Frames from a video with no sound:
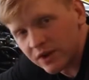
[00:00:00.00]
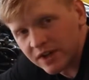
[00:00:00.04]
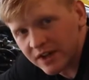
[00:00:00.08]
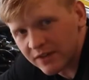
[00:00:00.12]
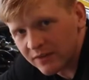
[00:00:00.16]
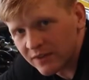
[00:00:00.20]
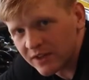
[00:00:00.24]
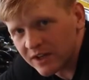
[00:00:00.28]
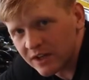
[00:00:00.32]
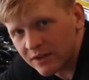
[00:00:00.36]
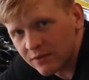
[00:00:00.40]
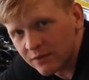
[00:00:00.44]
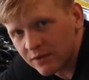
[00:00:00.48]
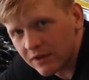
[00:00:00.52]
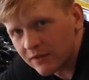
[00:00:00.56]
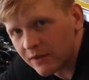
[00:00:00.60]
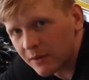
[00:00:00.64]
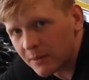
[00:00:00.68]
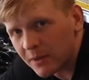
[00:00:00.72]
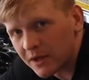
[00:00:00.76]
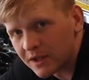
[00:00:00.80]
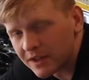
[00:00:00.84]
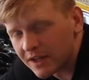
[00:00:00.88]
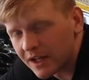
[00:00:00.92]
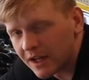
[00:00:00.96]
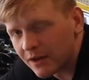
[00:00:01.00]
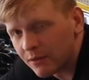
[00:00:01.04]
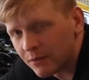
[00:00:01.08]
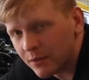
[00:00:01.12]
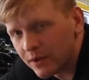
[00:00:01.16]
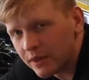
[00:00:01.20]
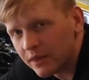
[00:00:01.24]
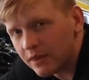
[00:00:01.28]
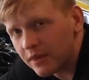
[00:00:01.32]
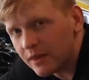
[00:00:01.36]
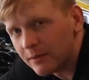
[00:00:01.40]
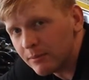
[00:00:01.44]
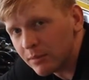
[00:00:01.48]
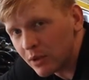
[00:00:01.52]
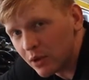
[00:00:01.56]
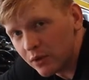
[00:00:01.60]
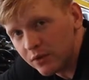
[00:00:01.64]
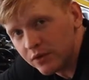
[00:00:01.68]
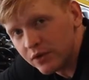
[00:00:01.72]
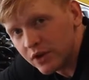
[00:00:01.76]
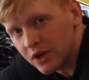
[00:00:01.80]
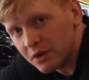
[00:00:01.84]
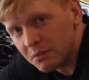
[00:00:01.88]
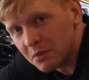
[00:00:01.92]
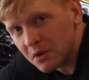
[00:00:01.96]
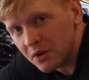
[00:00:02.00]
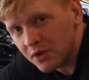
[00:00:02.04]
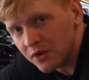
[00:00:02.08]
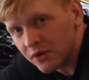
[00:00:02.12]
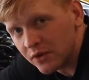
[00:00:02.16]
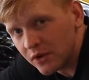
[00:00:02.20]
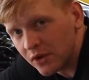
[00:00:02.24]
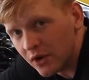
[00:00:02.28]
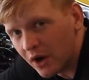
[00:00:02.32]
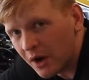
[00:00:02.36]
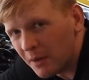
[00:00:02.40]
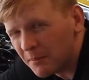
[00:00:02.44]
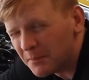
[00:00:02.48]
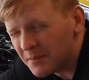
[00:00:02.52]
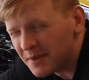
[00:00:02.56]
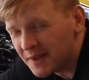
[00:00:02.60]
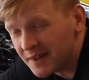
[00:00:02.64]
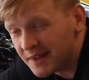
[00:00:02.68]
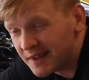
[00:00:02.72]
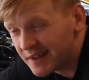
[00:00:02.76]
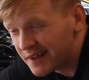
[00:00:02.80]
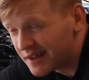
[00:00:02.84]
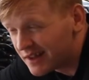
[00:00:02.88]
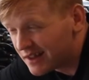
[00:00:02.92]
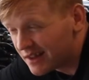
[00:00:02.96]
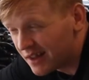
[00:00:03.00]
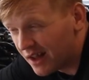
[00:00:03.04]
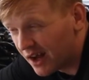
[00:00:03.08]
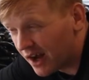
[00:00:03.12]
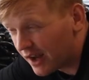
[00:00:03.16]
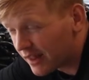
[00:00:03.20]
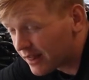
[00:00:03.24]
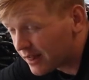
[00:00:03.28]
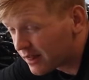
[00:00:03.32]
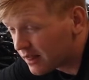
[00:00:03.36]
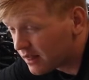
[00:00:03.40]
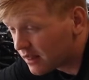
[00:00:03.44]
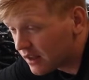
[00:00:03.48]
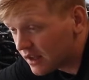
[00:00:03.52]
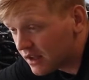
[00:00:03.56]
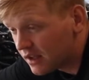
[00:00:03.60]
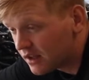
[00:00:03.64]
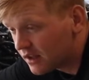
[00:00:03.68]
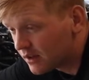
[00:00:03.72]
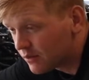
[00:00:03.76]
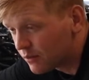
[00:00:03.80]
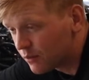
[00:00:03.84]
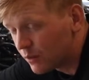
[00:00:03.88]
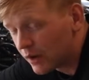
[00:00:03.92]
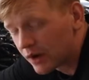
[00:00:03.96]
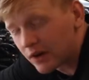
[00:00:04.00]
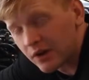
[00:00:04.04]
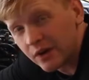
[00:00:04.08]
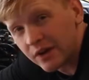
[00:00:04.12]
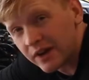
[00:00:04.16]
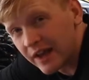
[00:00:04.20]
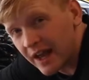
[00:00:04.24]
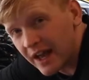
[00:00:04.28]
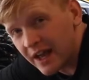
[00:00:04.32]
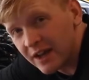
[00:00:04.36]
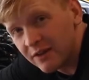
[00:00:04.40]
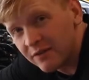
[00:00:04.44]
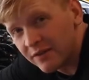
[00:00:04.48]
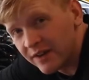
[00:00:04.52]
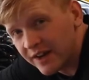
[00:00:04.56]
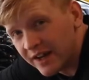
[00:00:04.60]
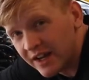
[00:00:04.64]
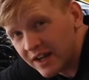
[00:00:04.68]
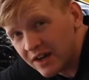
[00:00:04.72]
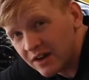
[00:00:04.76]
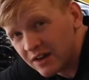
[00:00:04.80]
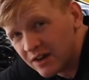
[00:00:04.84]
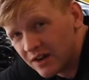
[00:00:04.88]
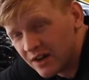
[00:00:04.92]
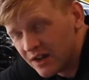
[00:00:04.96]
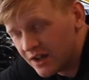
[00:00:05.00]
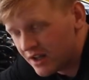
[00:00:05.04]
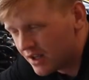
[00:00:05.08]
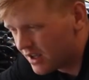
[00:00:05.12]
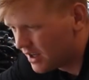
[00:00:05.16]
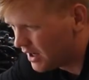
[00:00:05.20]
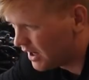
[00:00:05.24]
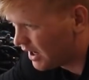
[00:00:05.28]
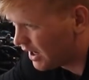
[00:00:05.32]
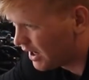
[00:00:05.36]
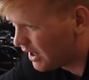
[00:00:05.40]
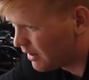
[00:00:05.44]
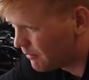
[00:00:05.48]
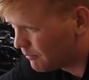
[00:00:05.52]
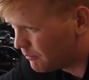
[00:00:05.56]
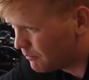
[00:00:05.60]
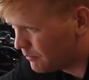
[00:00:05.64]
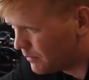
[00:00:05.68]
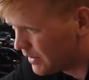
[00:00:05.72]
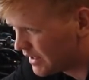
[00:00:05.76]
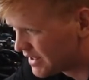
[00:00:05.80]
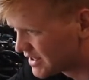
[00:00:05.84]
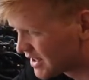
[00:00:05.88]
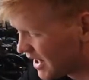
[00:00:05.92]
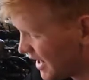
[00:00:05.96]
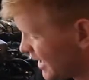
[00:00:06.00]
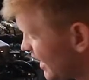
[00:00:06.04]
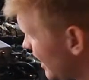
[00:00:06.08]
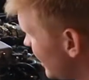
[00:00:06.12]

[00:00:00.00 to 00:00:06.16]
it definitely didn't rev up like that with the blown turbo, so I think we're okay for now. It's kind